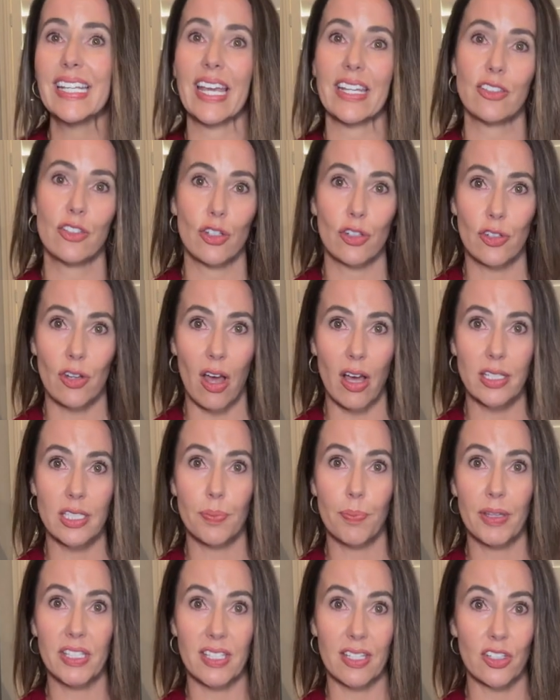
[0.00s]
gets your dog's
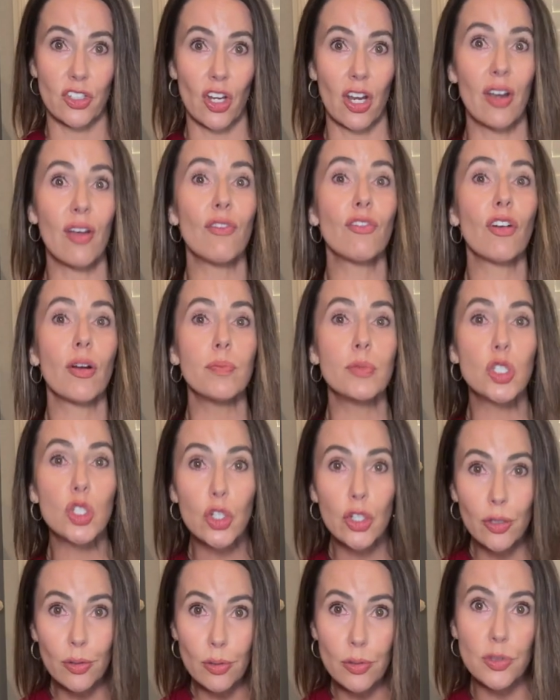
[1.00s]
position from
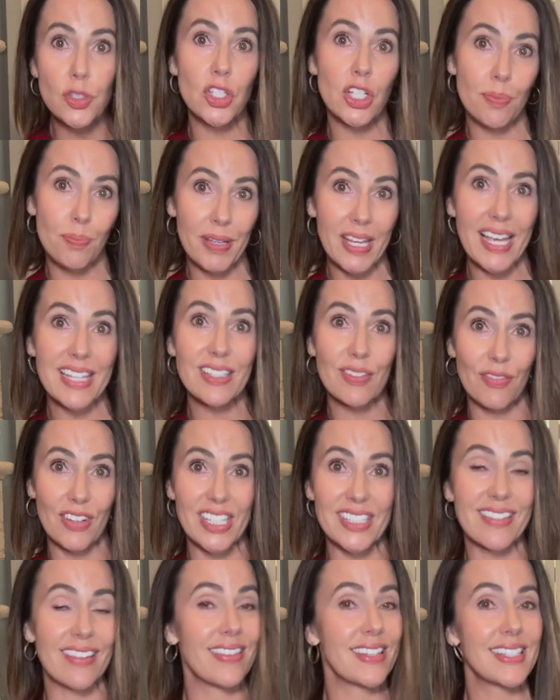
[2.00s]
two GPS
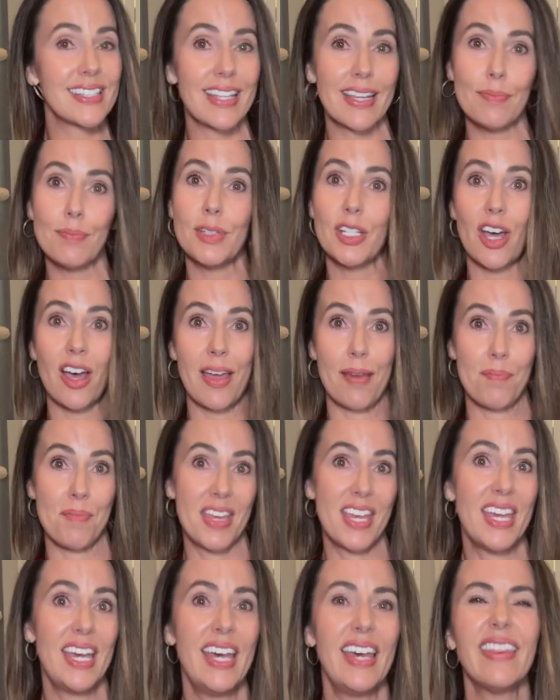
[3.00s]
feeds at the same time.
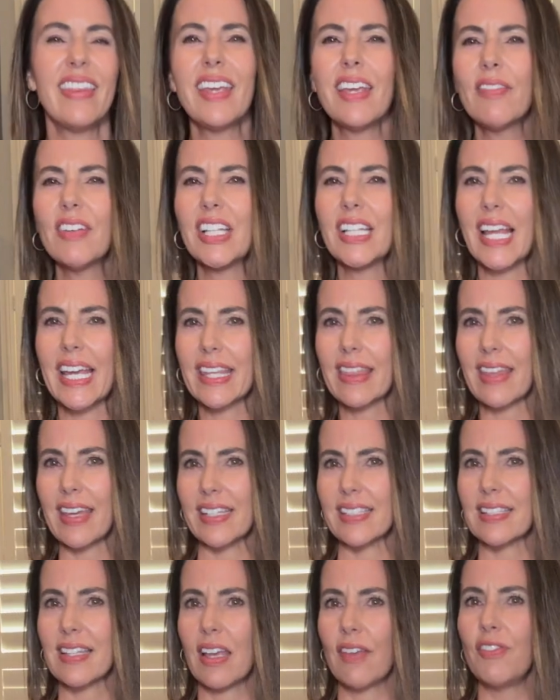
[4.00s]
Think of it like
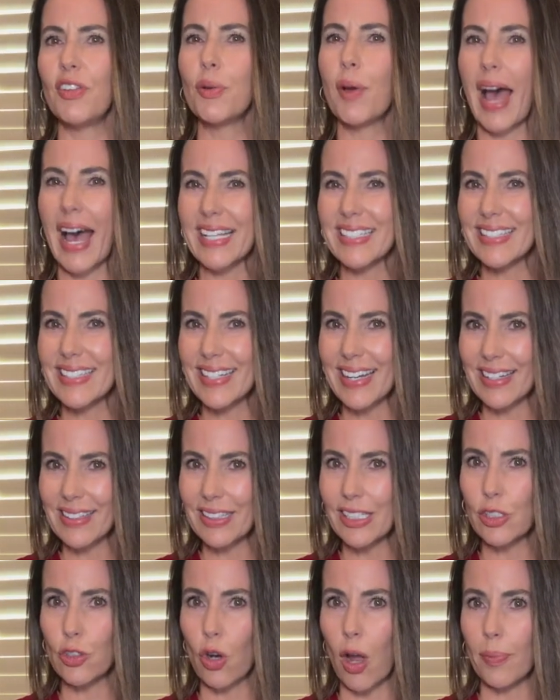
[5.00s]
this. If you
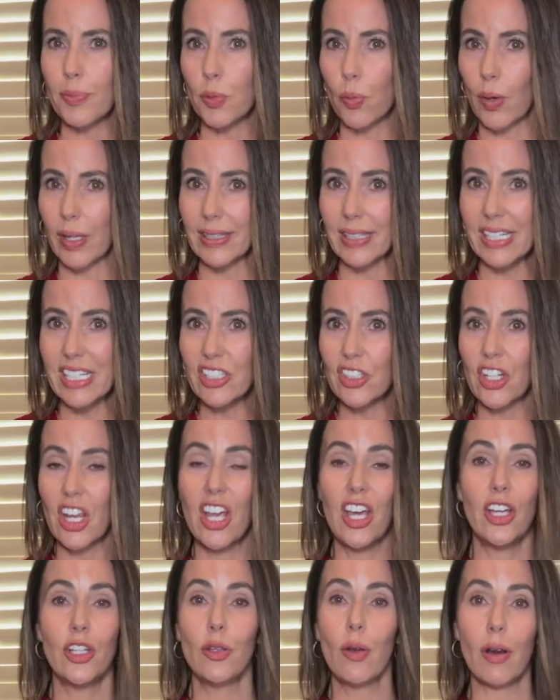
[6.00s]
accidentally dropped one leash,
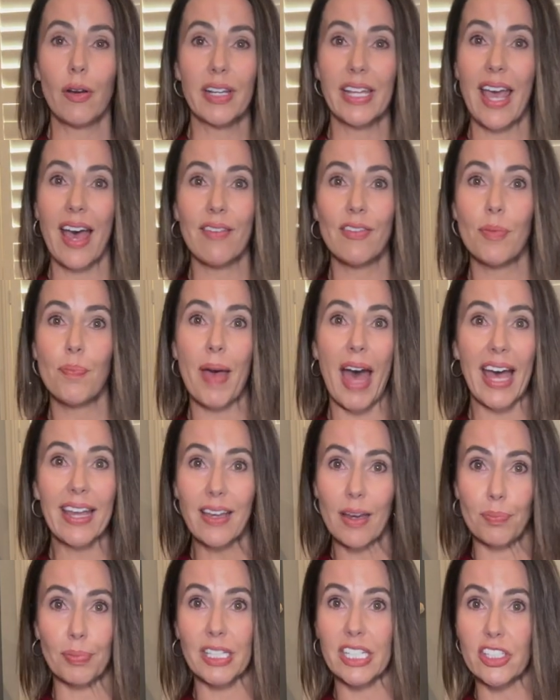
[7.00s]
you already have a
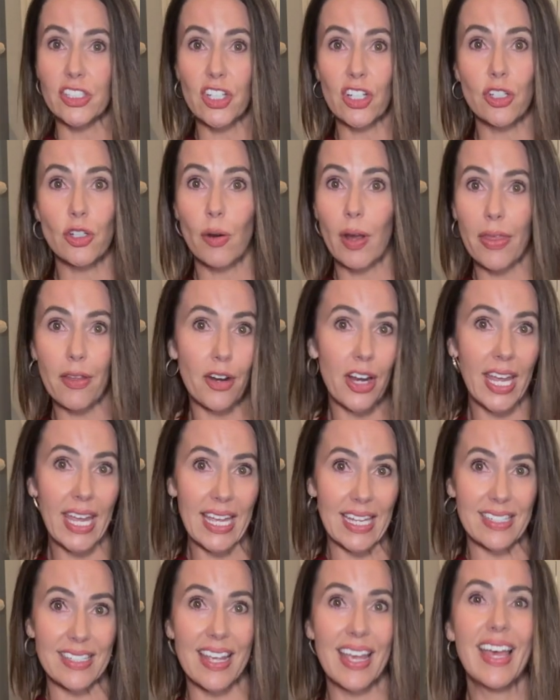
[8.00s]
backup leash in your other
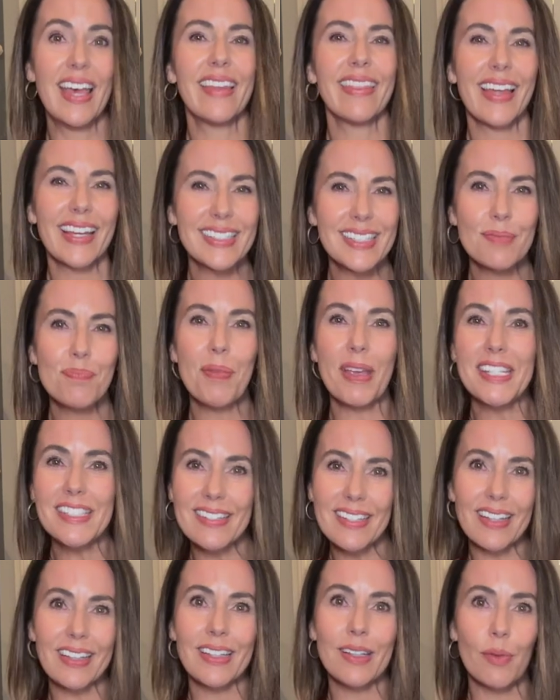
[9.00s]
hand. That's
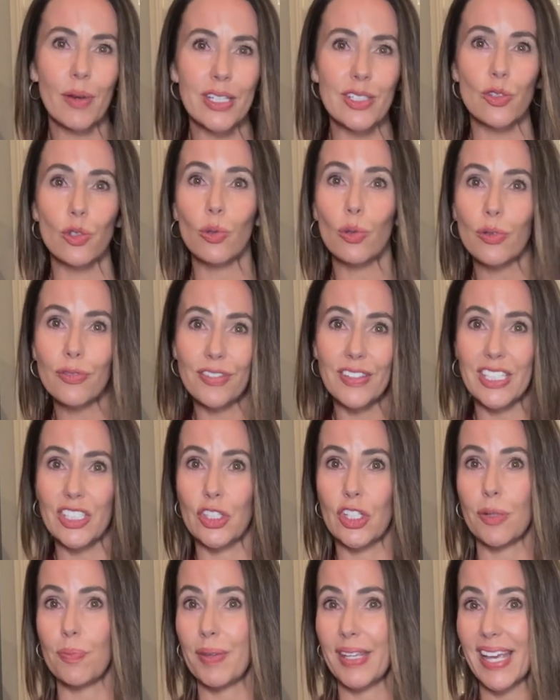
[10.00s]
basically what dual feed
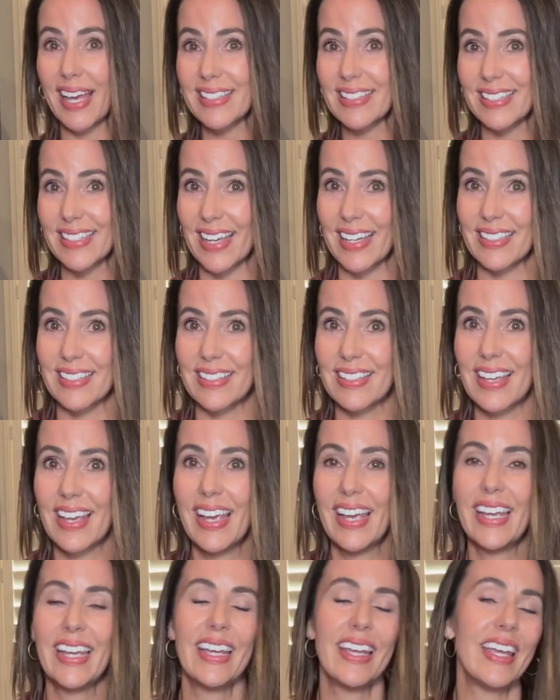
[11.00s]
GPS does.
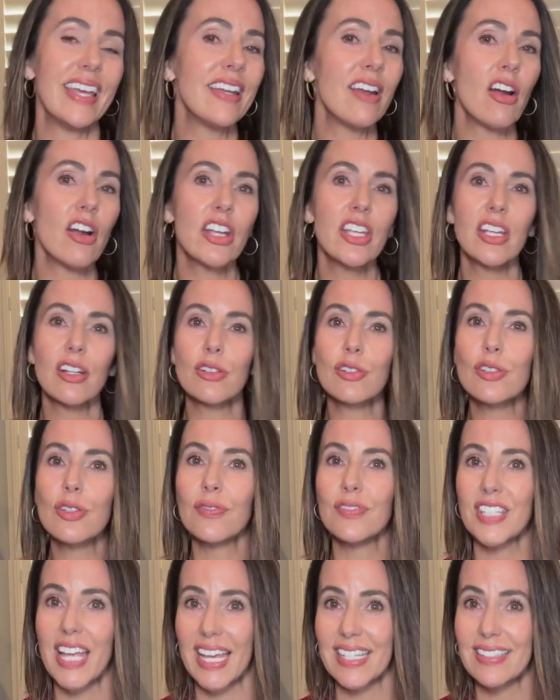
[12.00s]
In our years
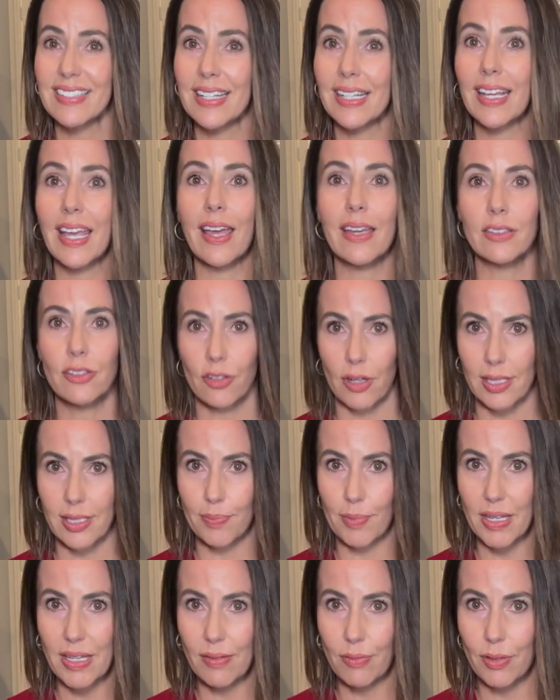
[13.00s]
of testing, and trust
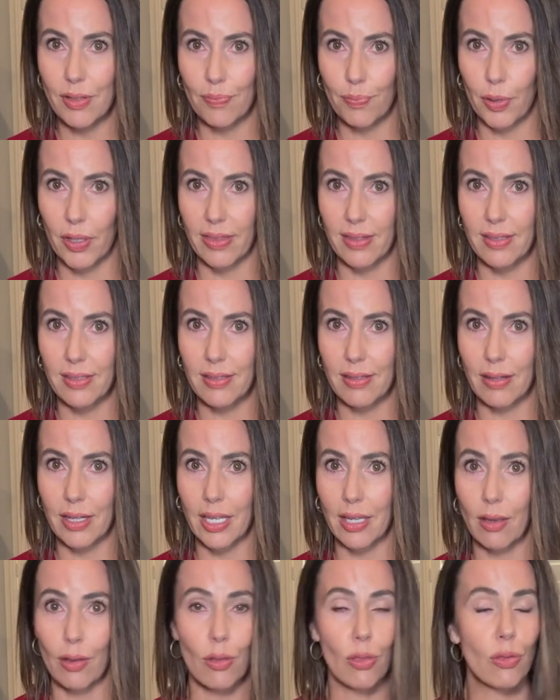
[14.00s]
me, we've put this
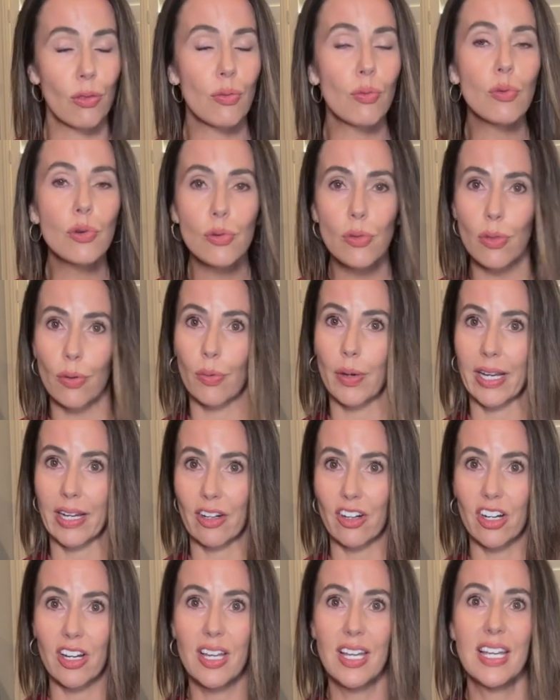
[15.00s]
thing through the
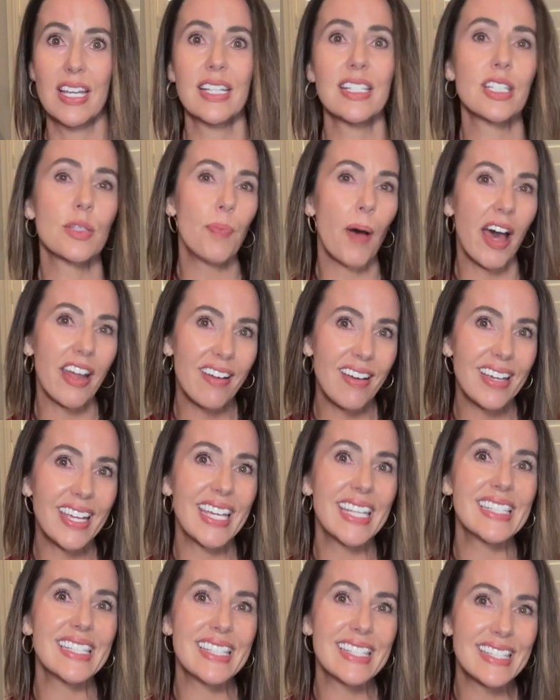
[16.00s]
ringer, SpotOn
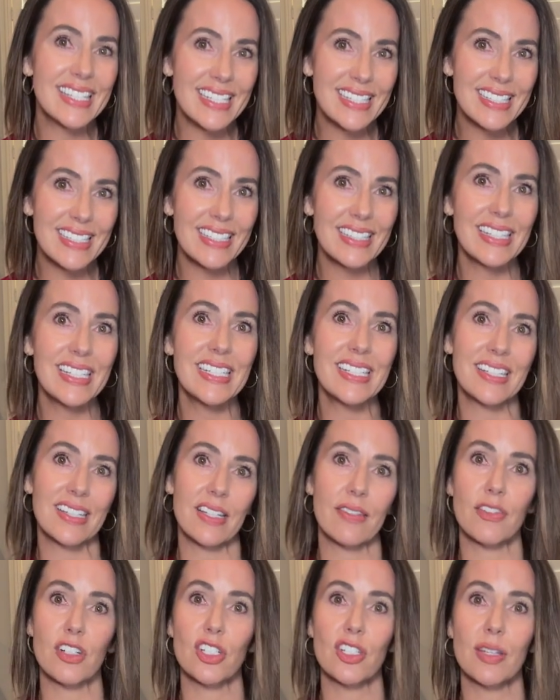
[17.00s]
consistently
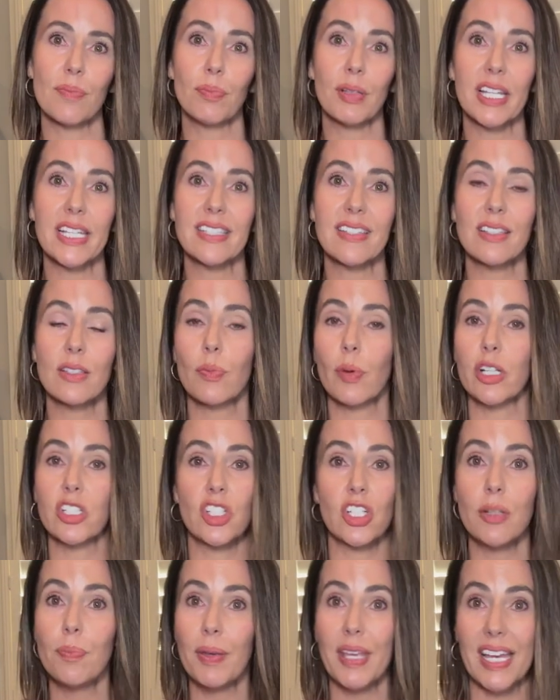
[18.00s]
delivers in places where
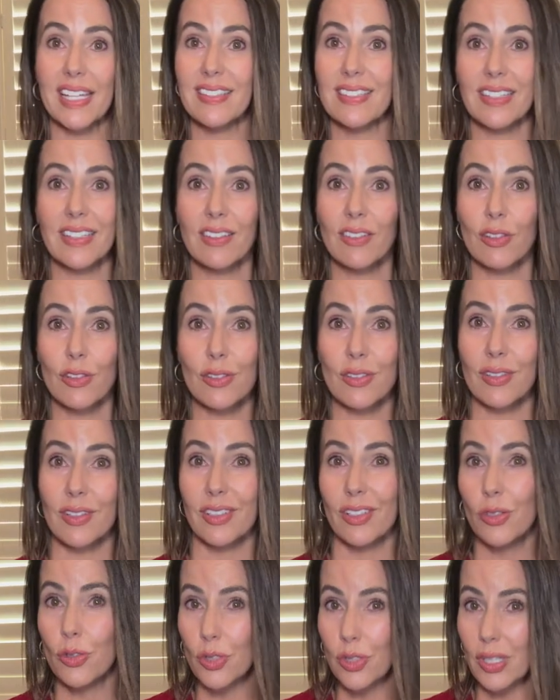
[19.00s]
GPS signals
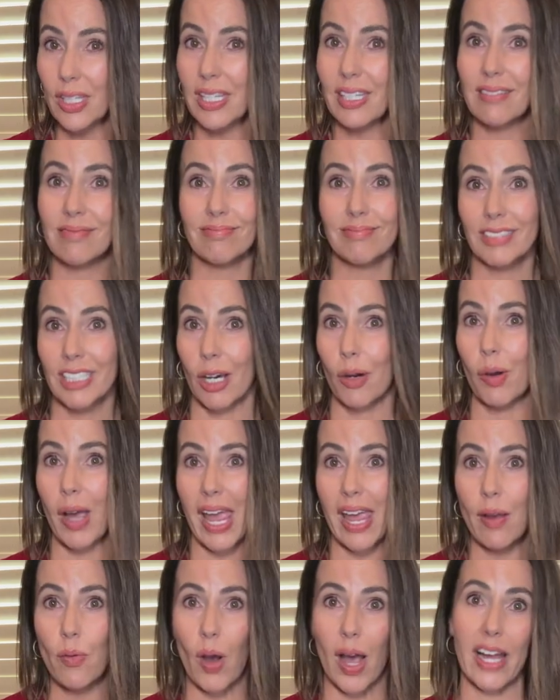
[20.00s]
usually go
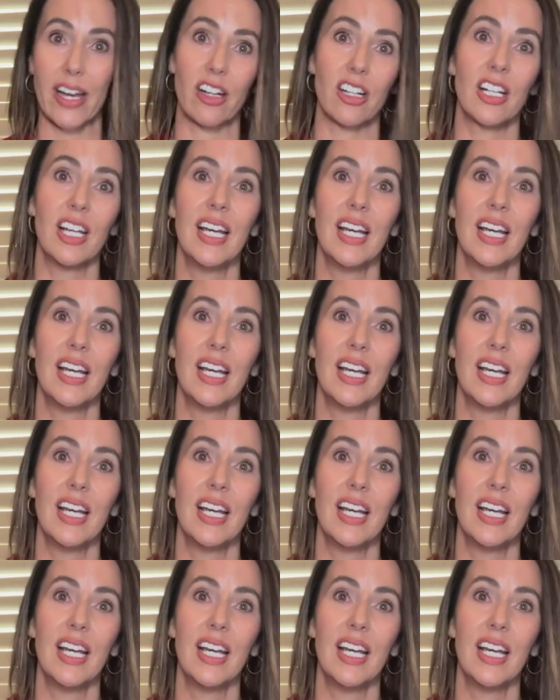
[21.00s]
haywire,